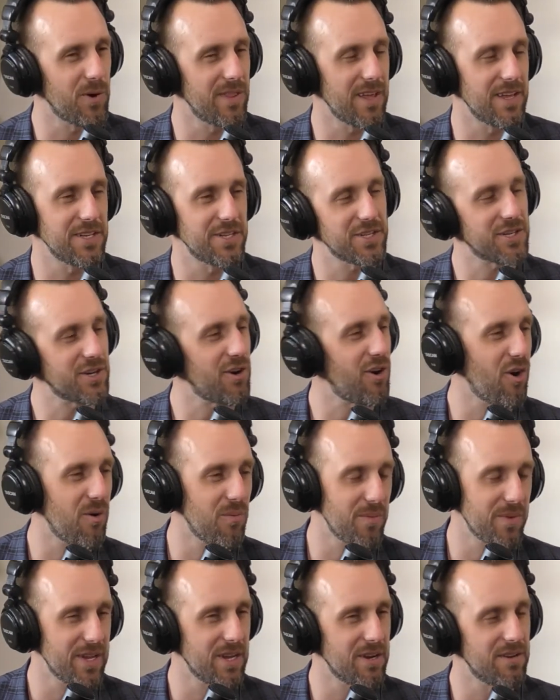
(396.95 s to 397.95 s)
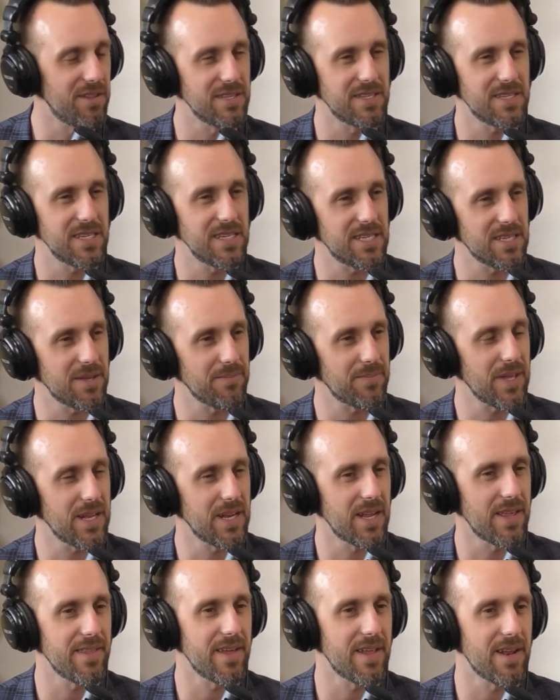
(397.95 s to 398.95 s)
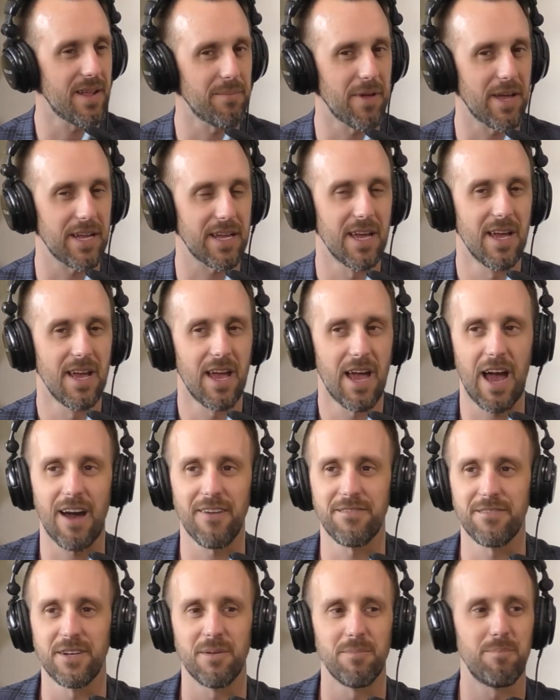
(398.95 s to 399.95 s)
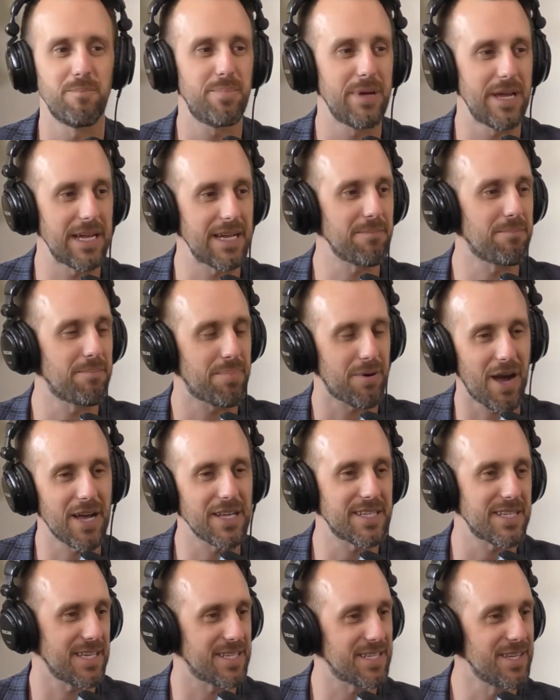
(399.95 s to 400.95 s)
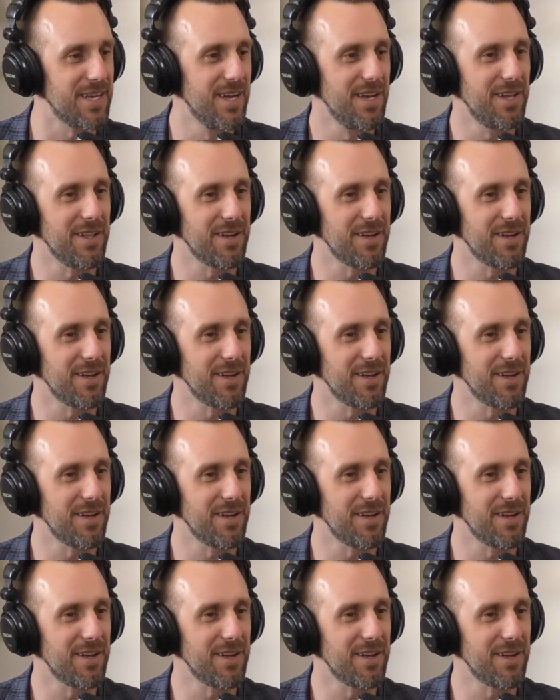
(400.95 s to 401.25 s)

they just call me or they see something, and then I'm like having to pick process.